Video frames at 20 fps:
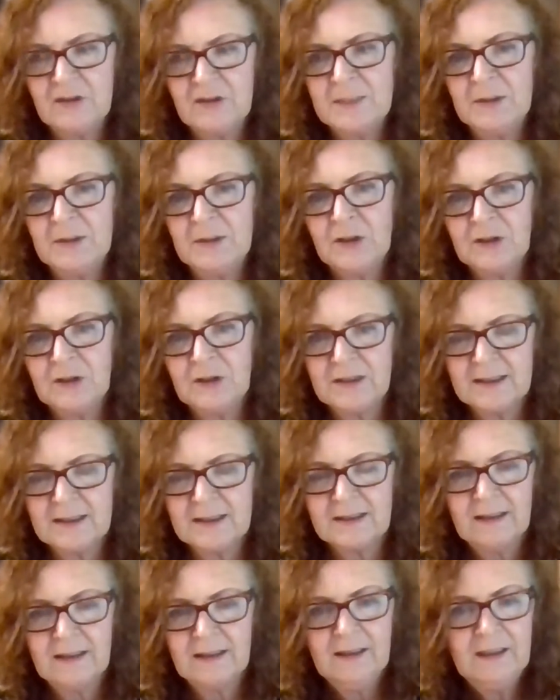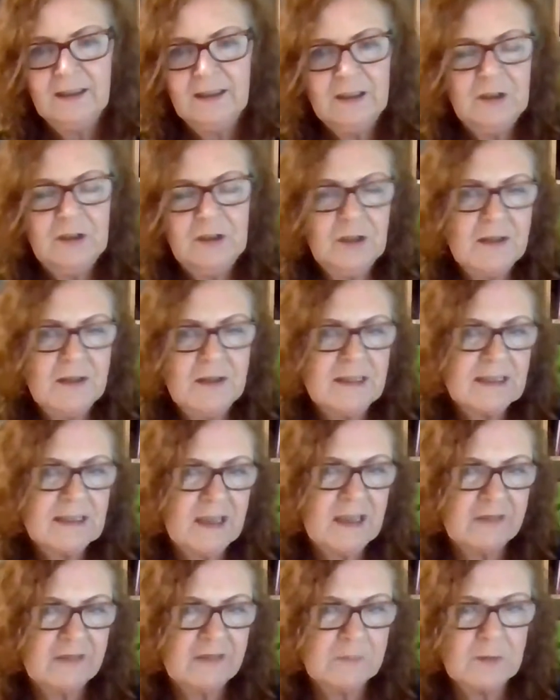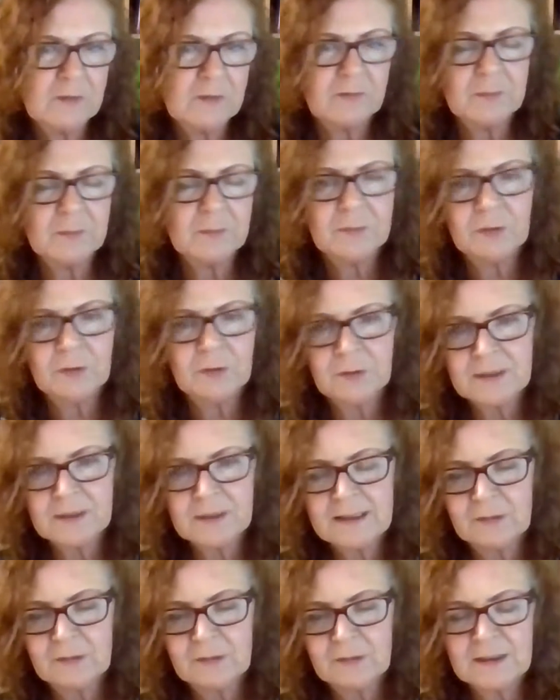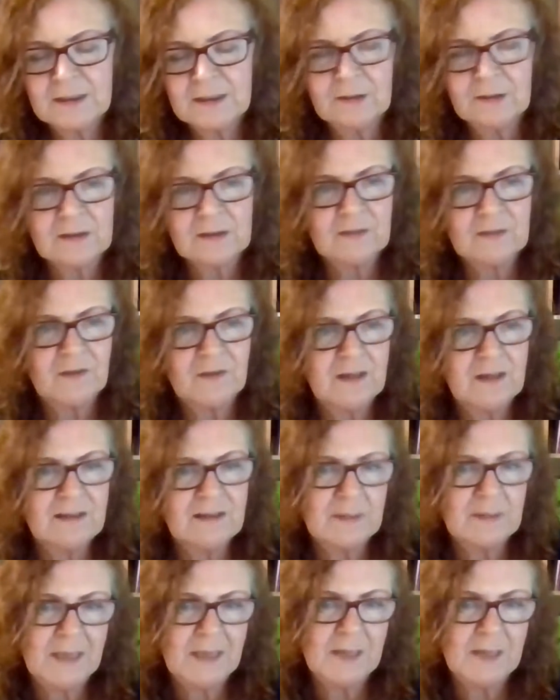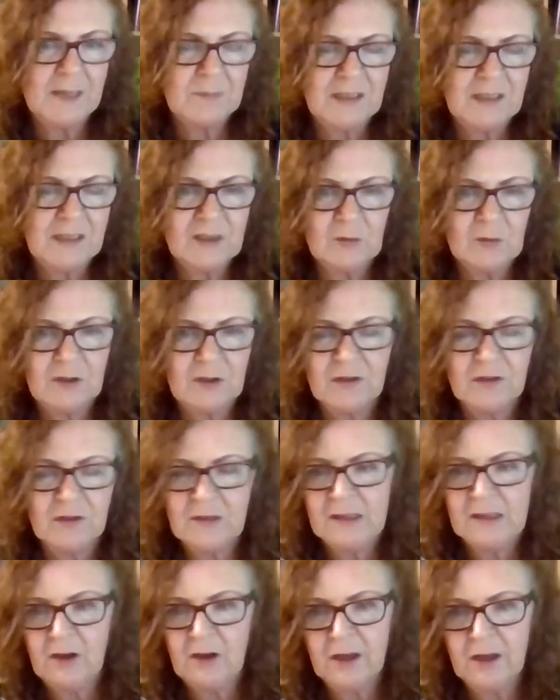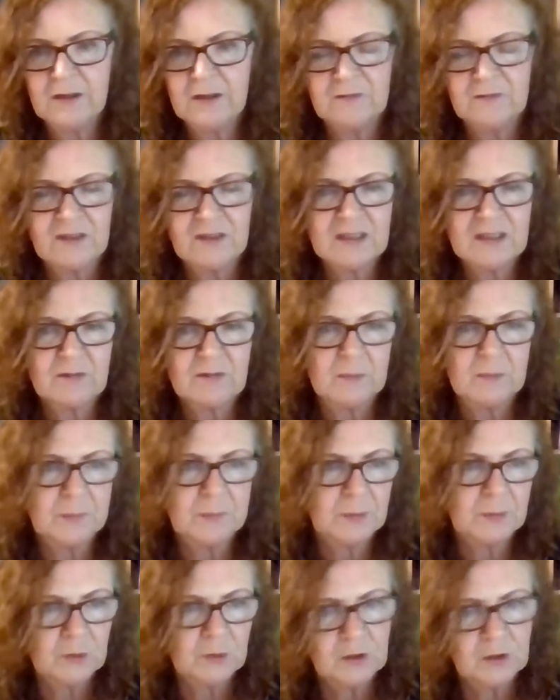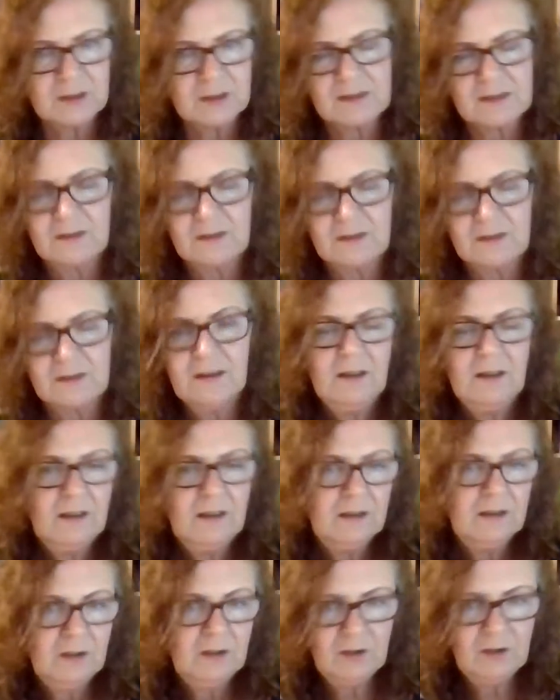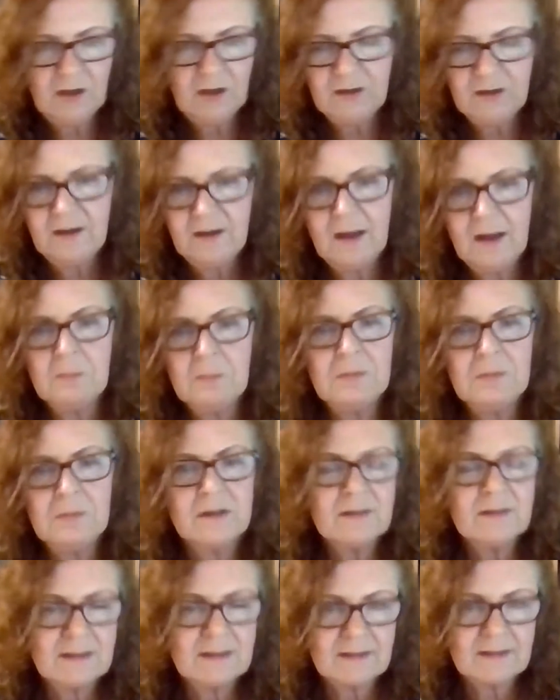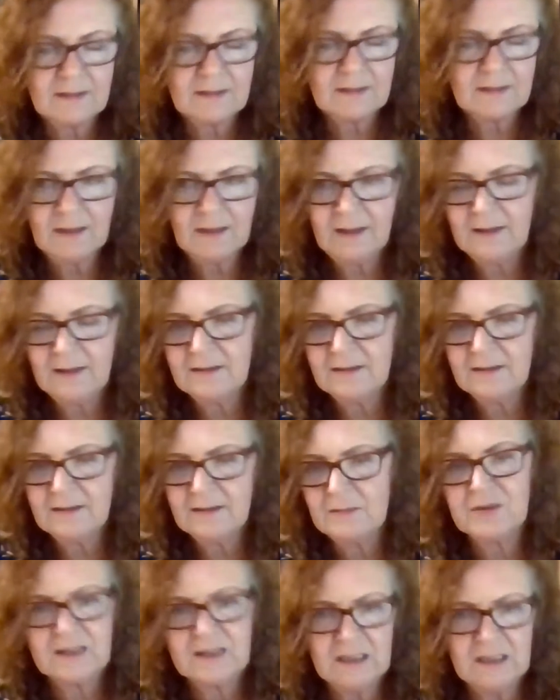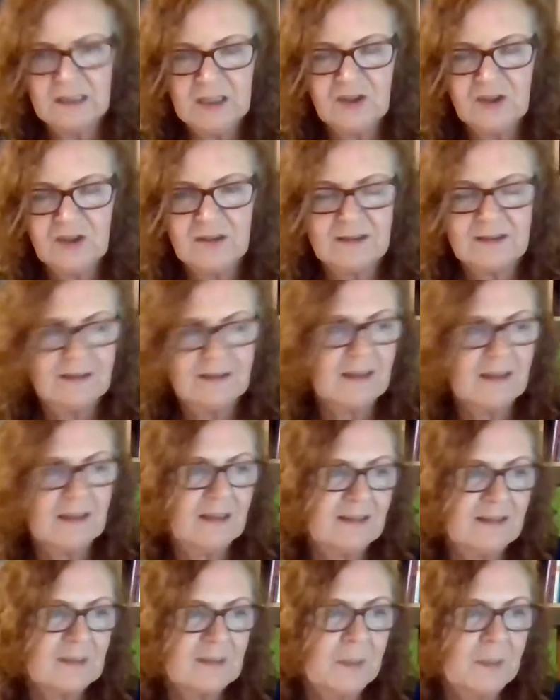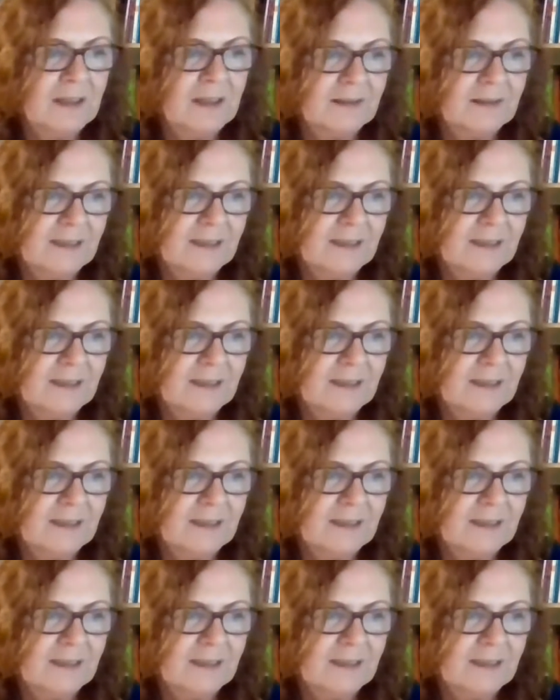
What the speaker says: because, you know, there's government reports and all sorts of things about Beechworth that kind of just report, you know, numbers and procedures and things. But,